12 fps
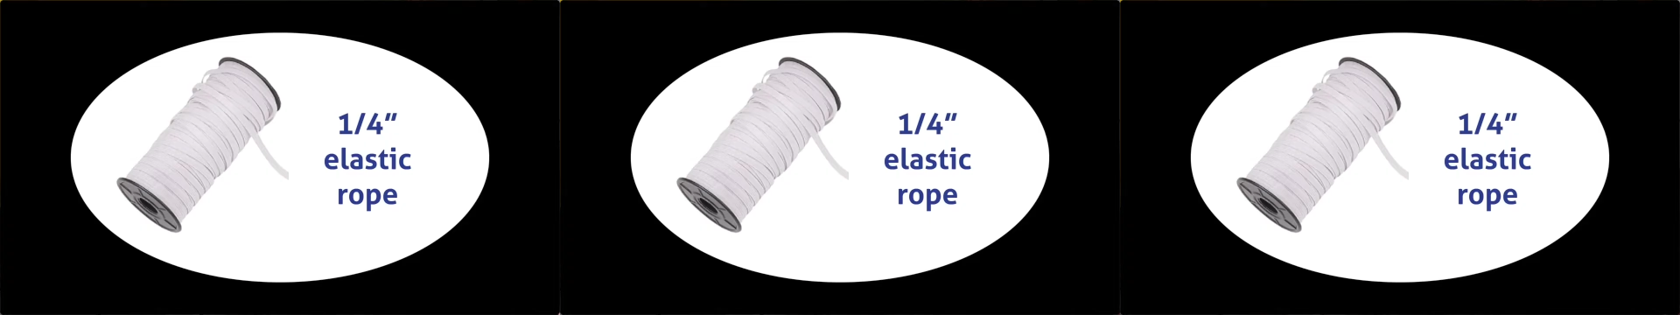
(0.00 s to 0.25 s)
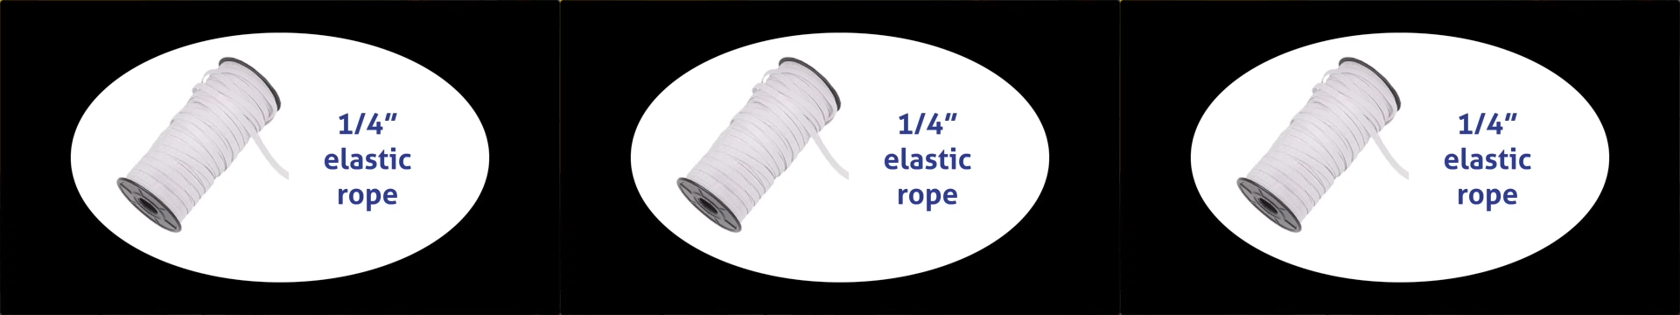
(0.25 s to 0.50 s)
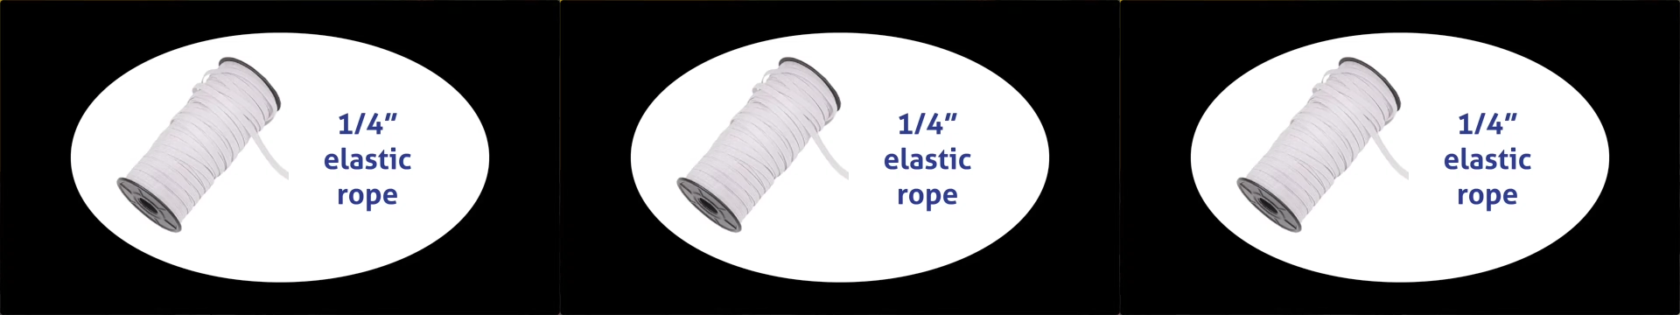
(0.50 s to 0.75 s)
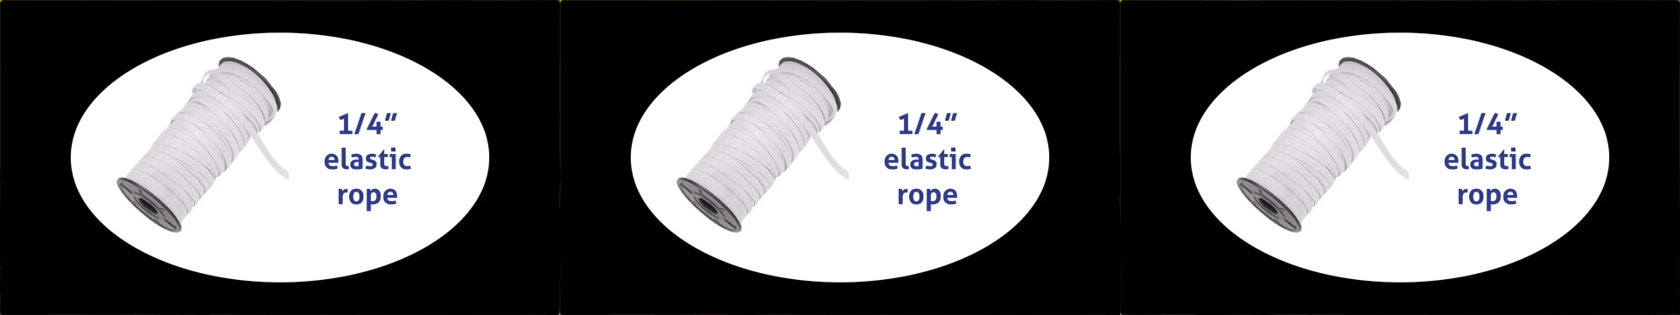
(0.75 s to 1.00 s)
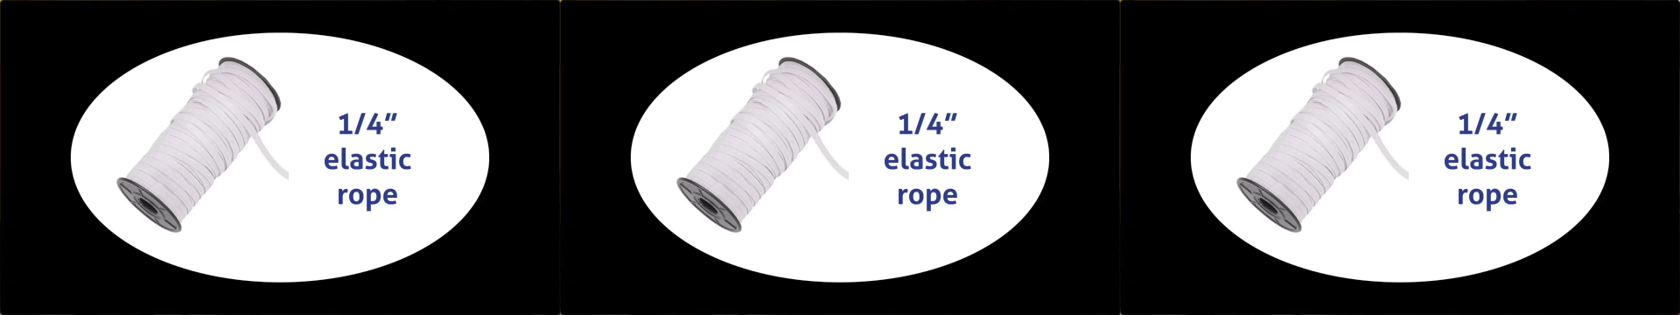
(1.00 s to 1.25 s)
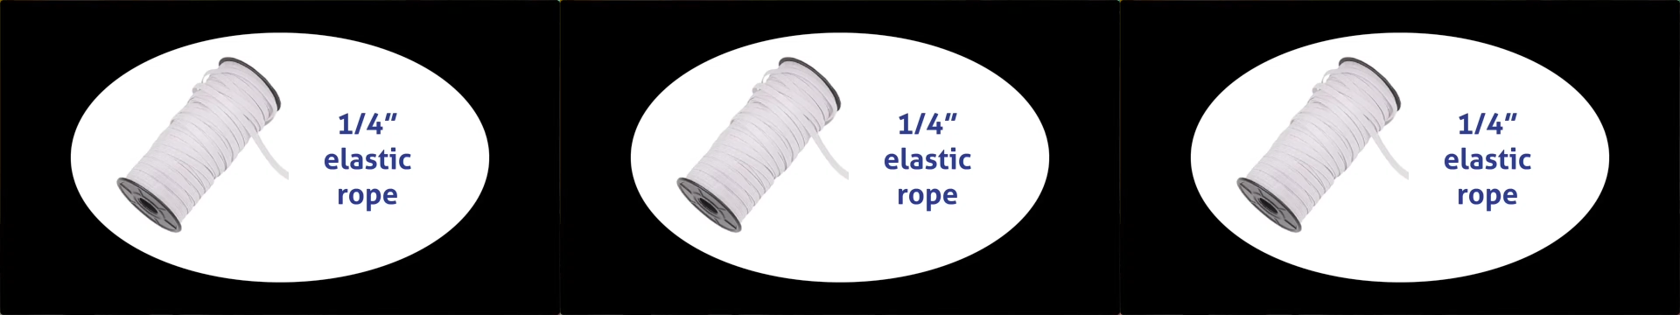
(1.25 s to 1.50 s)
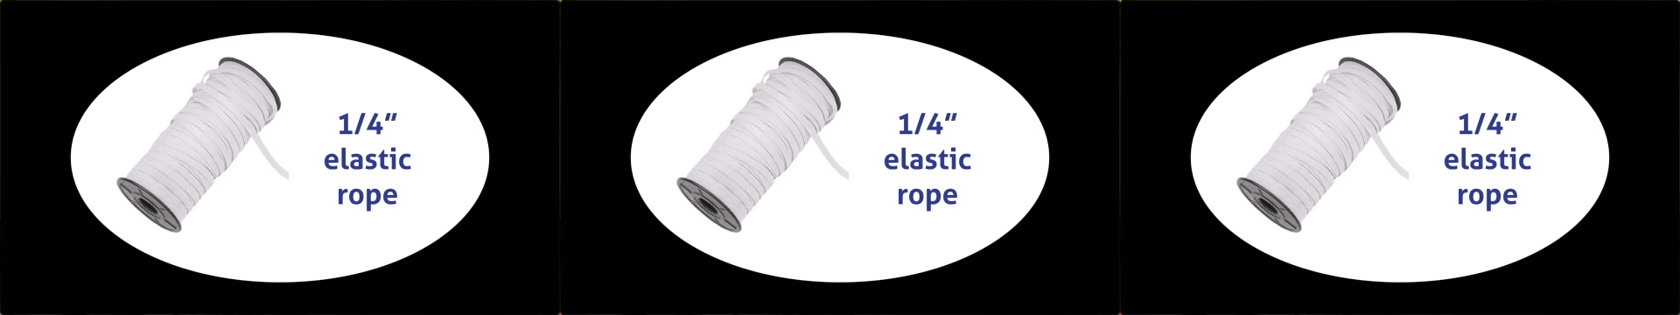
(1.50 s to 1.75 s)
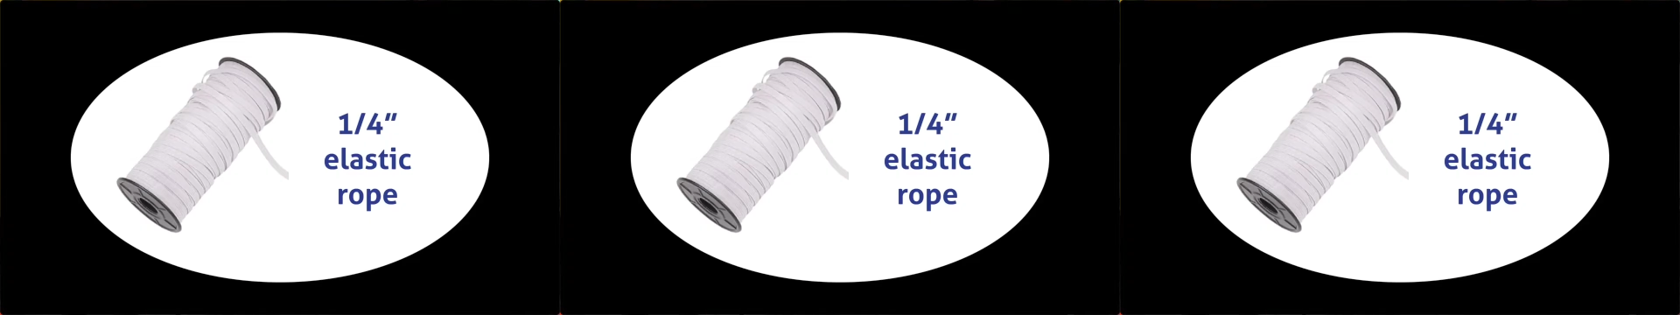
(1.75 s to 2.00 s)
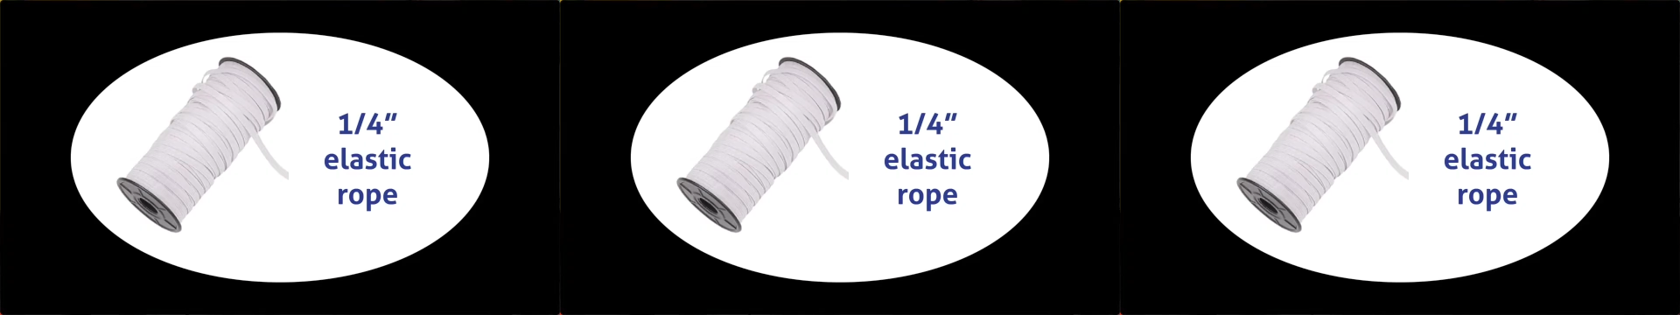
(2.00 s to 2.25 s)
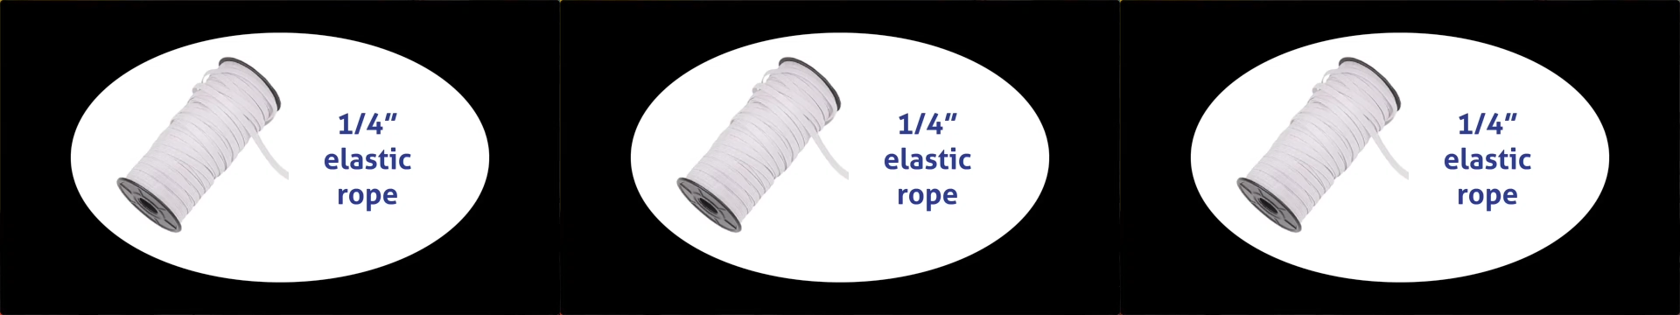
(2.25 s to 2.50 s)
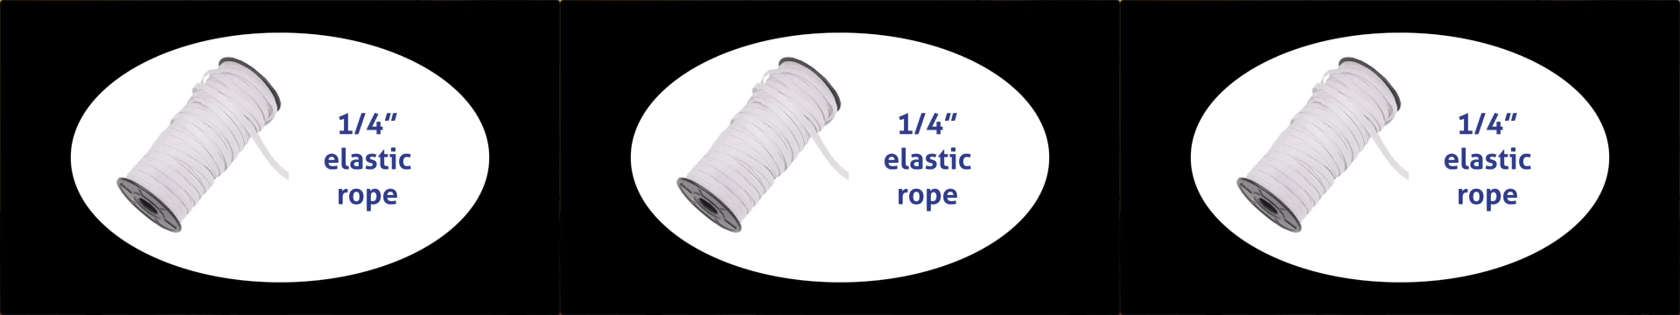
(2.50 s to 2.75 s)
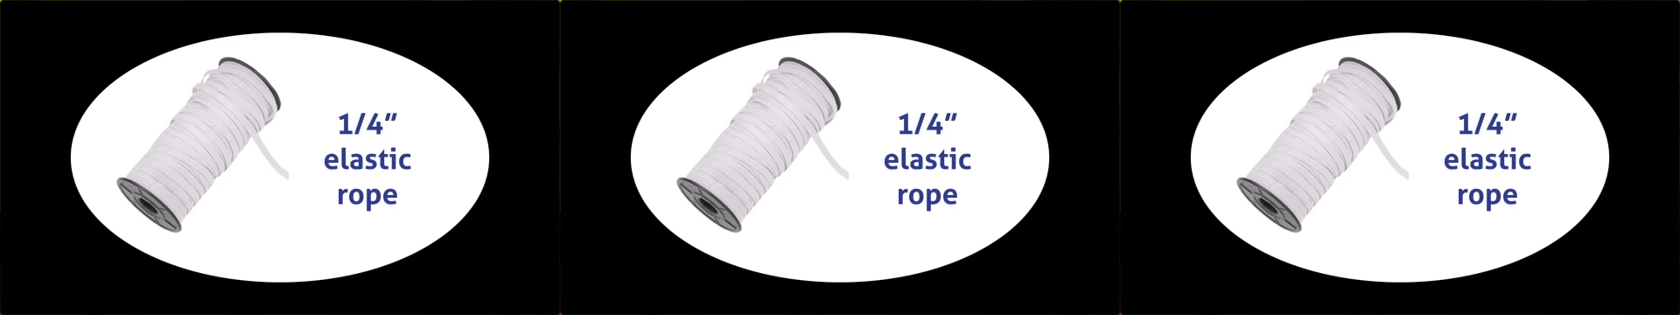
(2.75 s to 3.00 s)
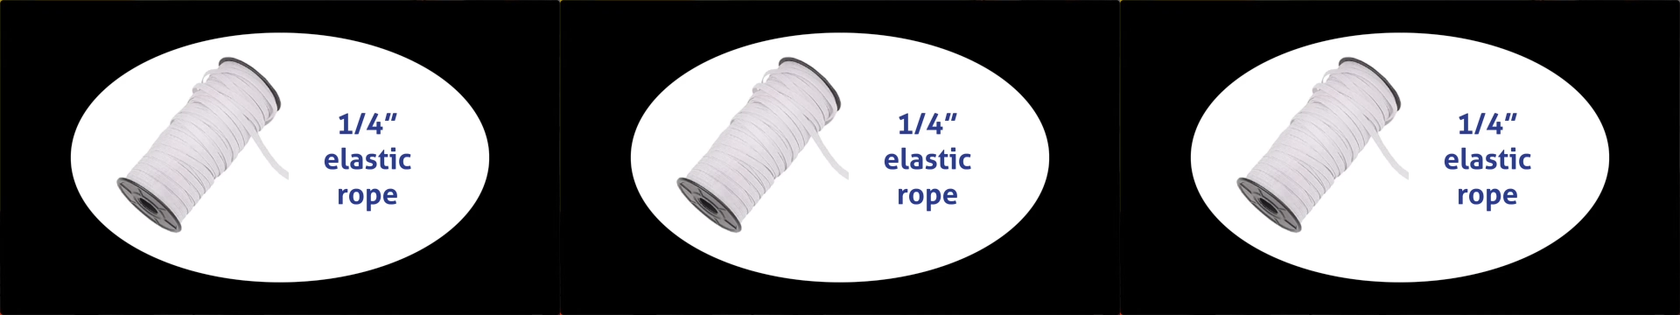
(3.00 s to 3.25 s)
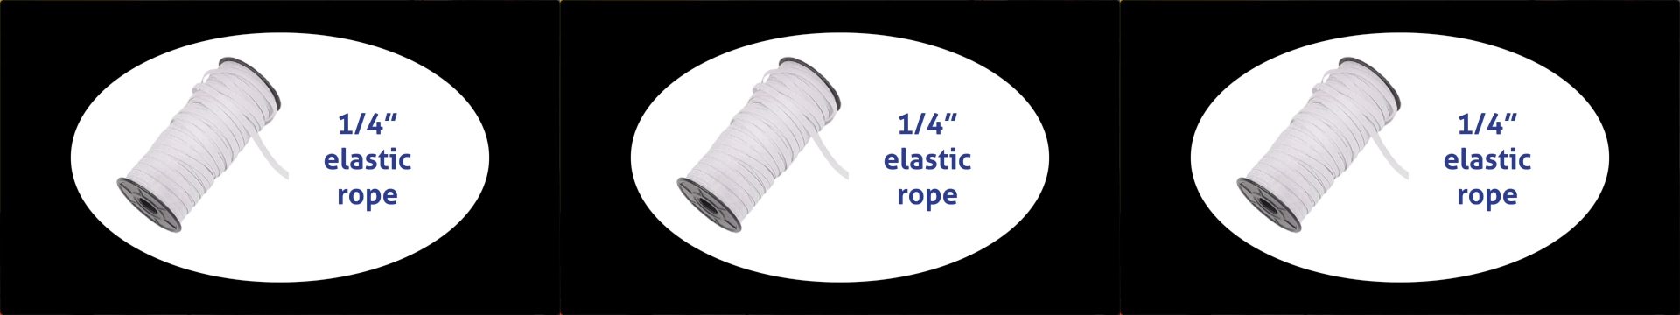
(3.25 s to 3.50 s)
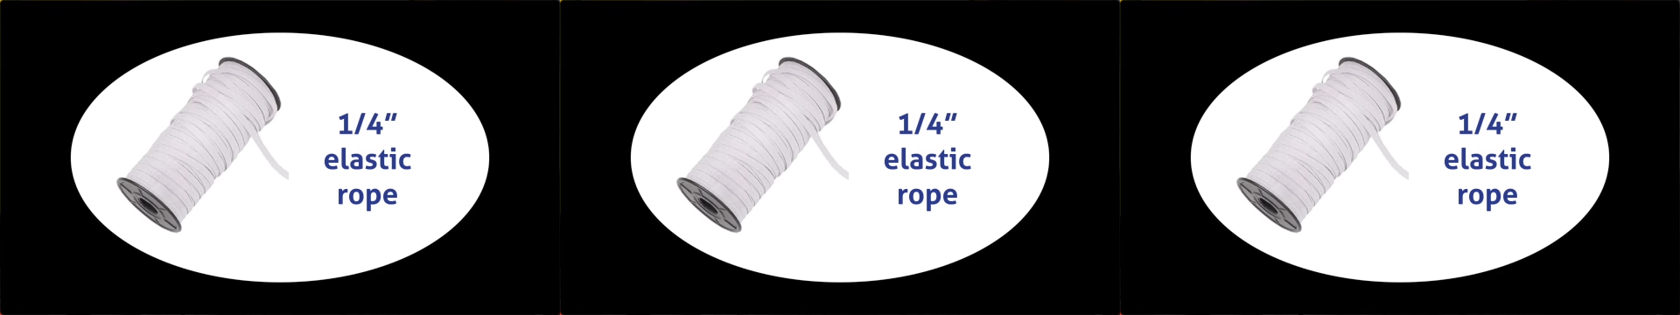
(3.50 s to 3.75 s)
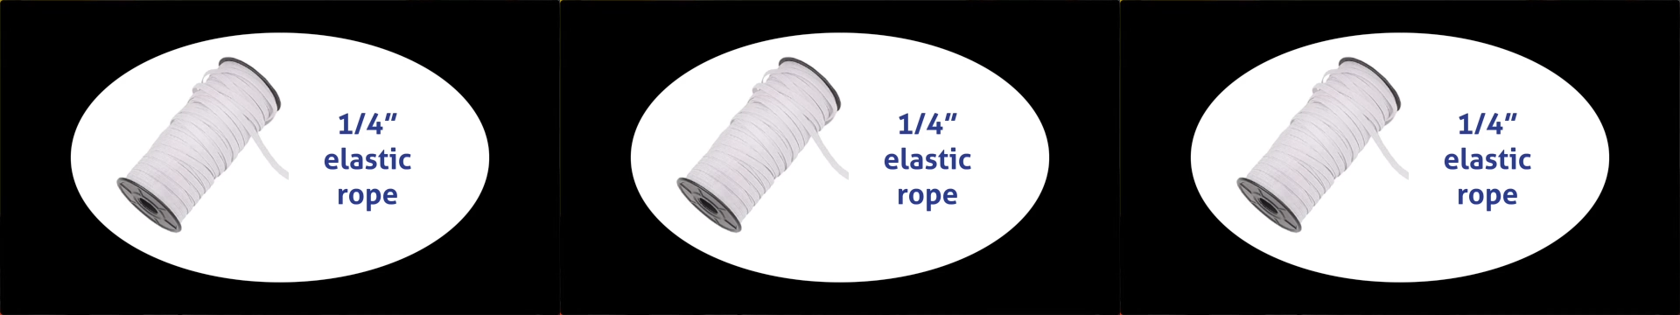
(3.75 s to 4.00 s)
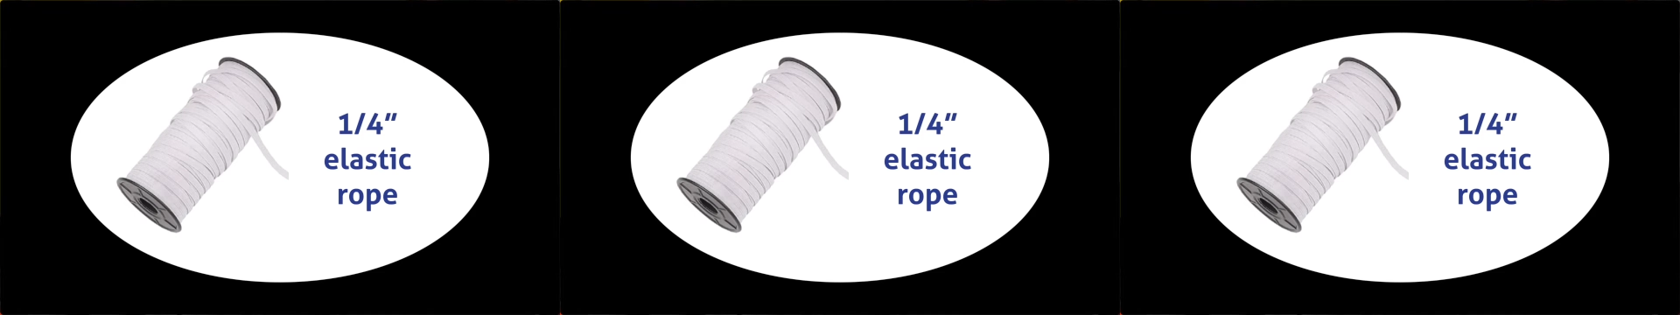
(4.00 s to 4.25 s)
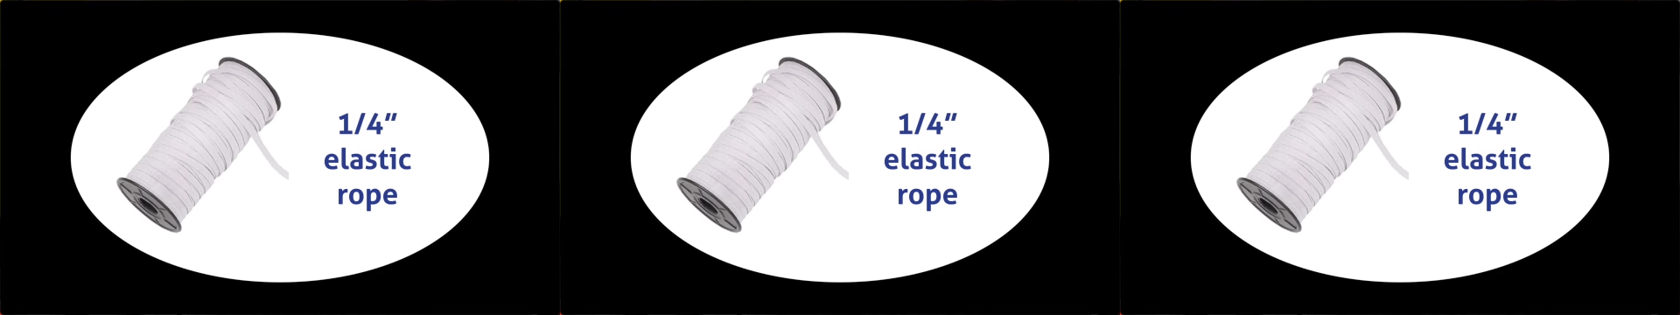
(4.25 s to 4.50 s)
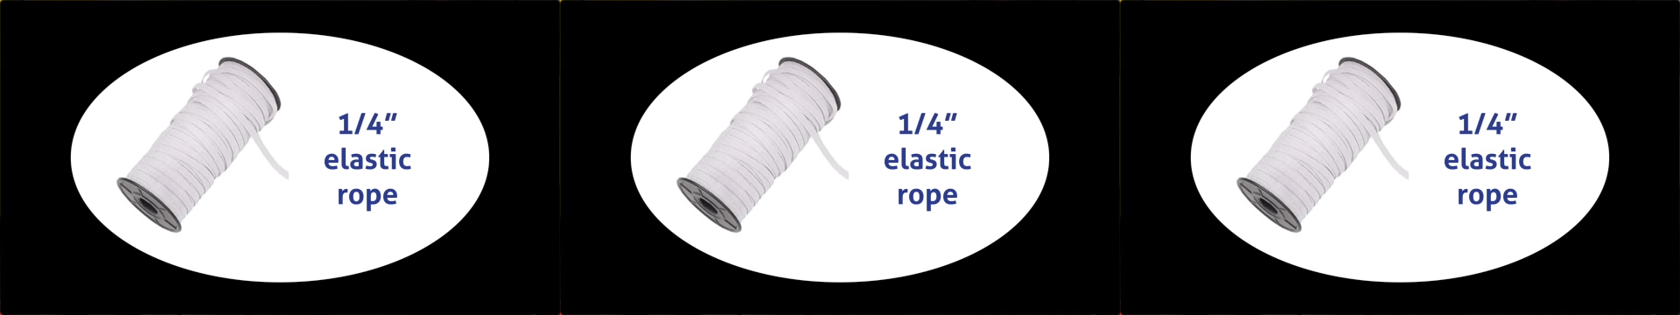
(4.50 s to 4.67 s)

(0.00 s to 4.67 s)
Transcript: Nobody's mouth can be seen.